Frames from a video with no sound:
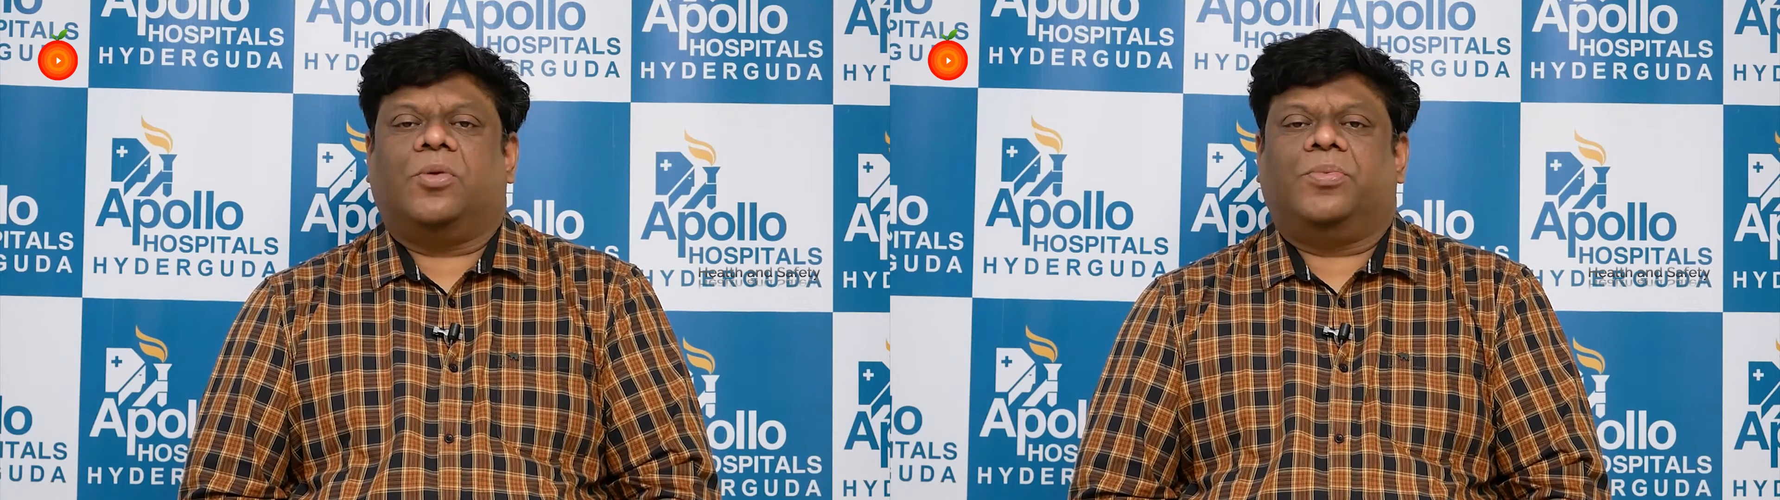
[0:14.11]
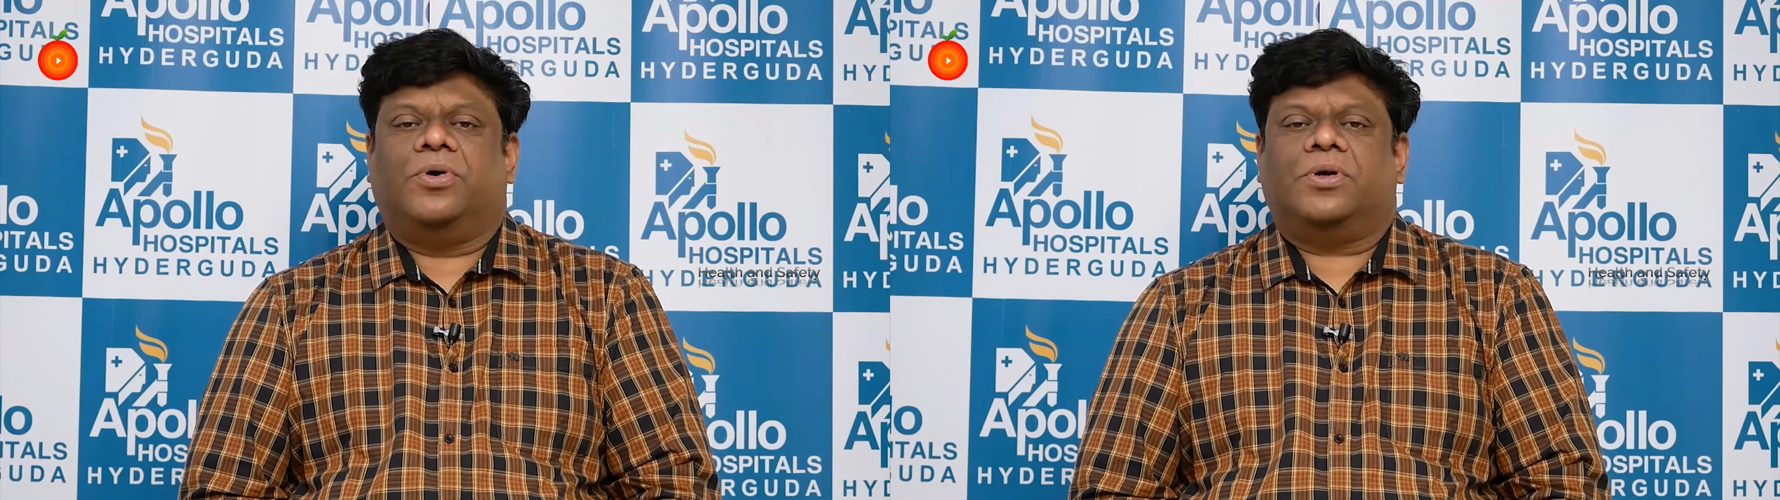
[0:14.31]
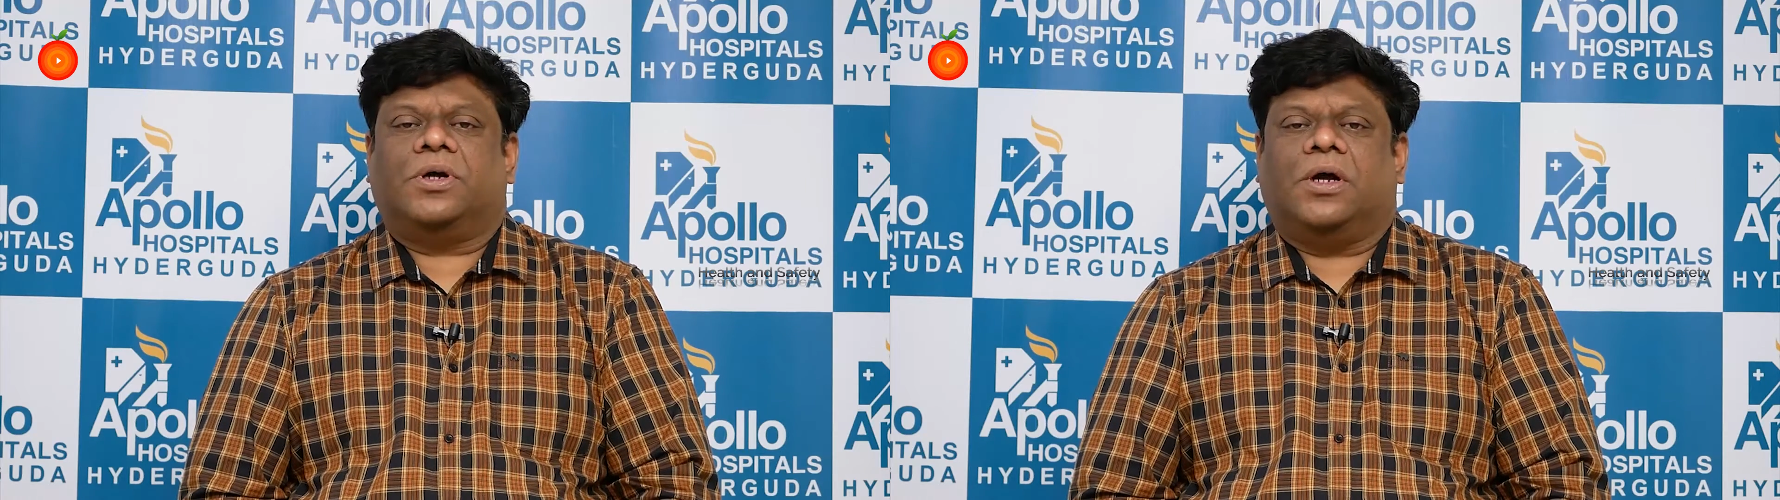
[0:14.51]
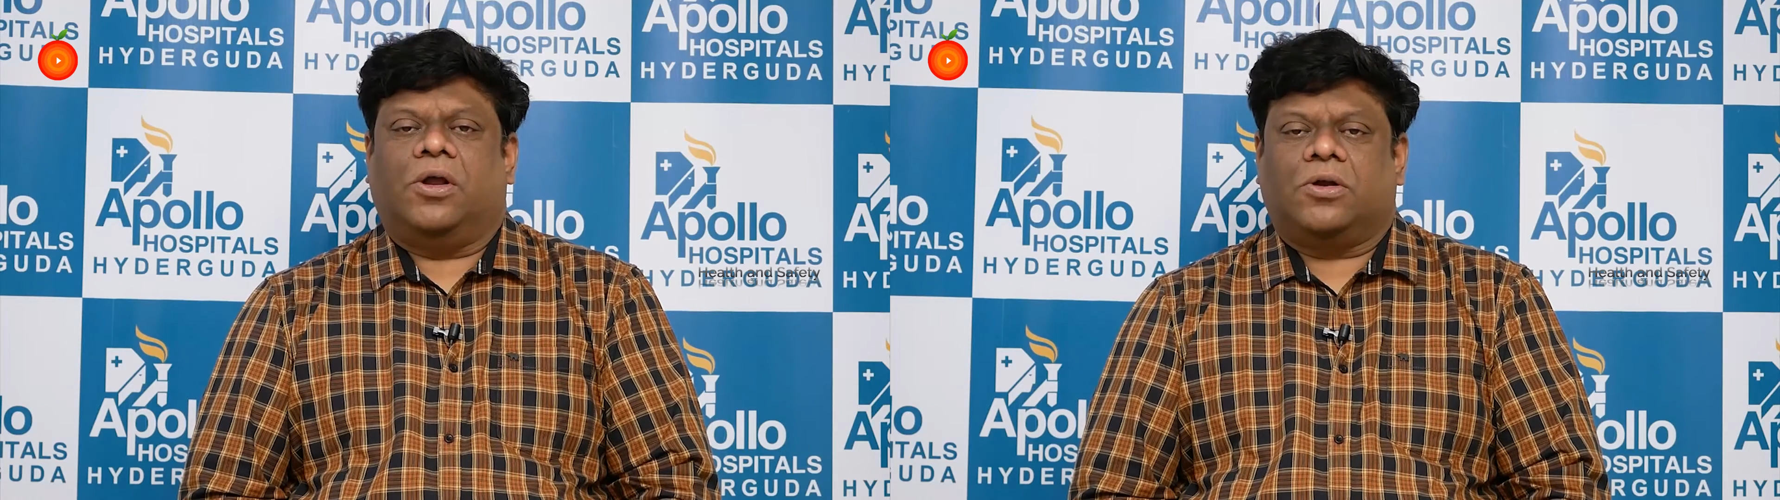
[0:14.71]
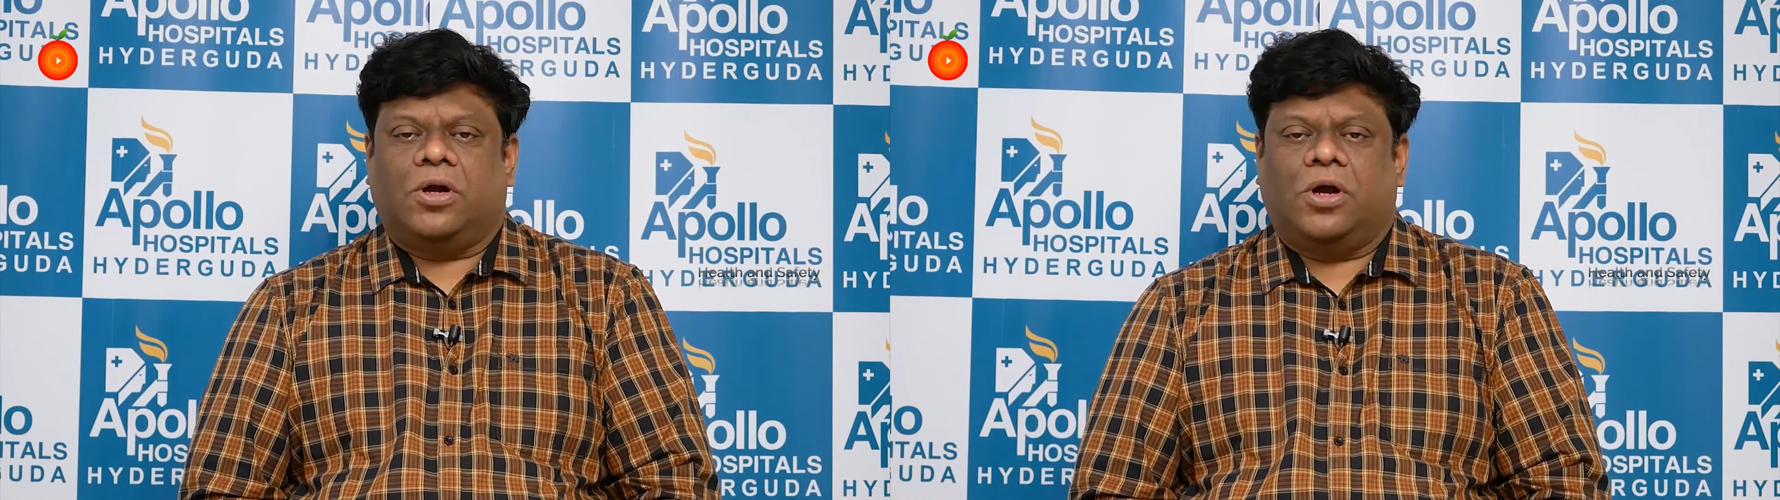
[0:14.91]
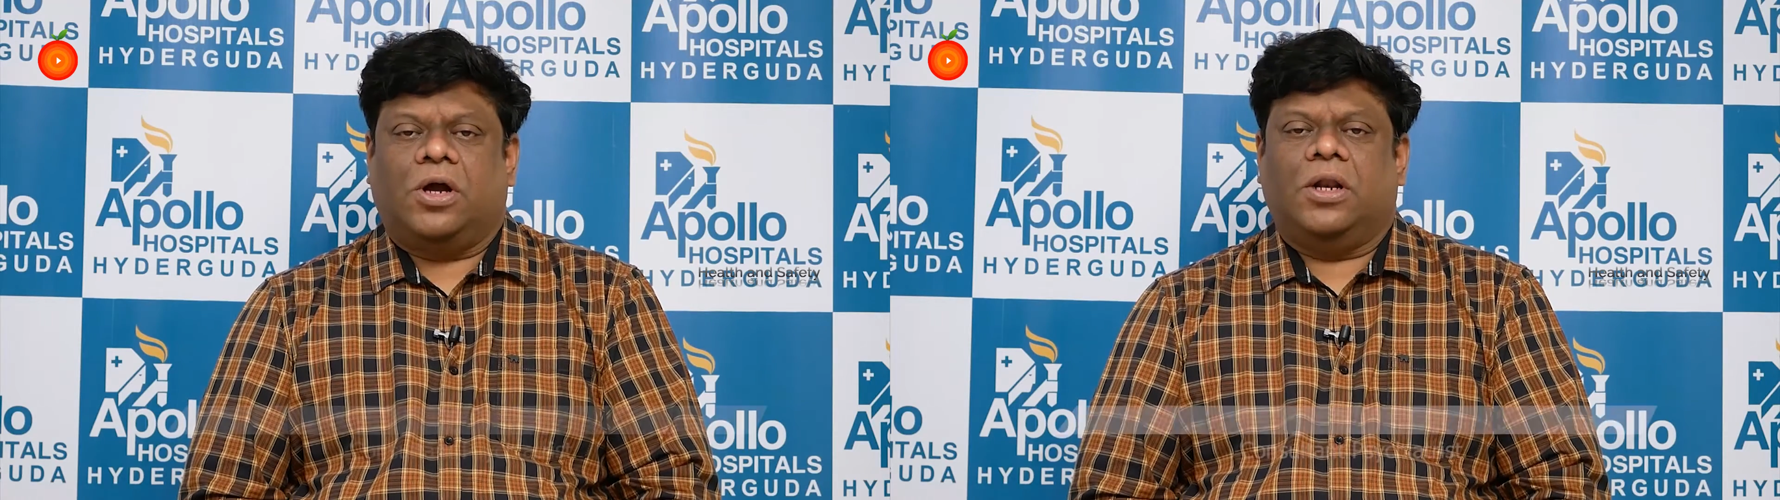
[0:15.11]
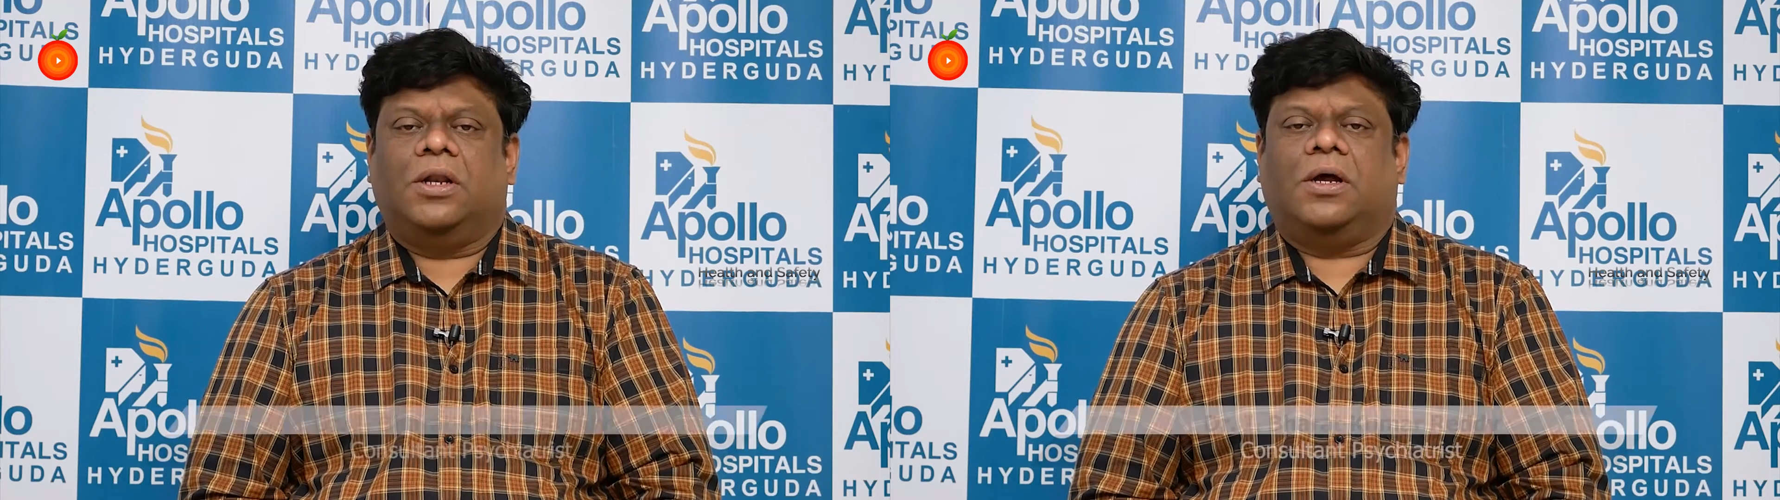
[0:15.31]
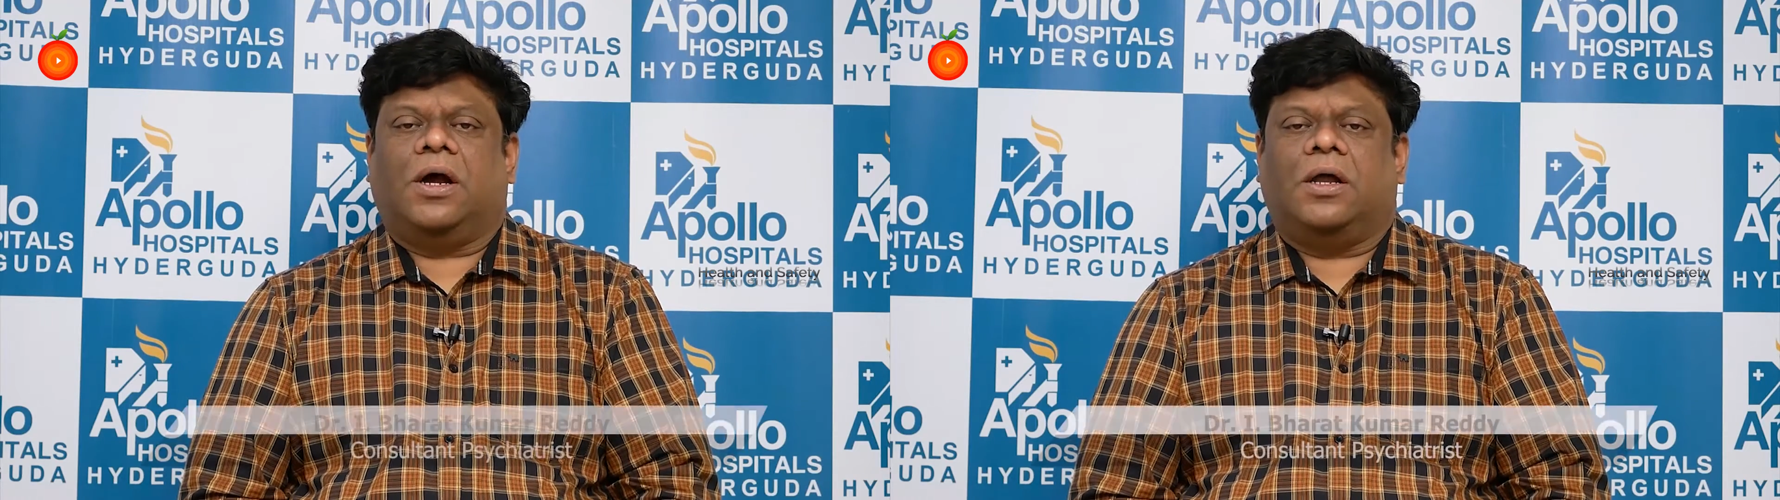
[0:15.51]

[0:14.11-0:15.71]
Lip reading: about alcohol,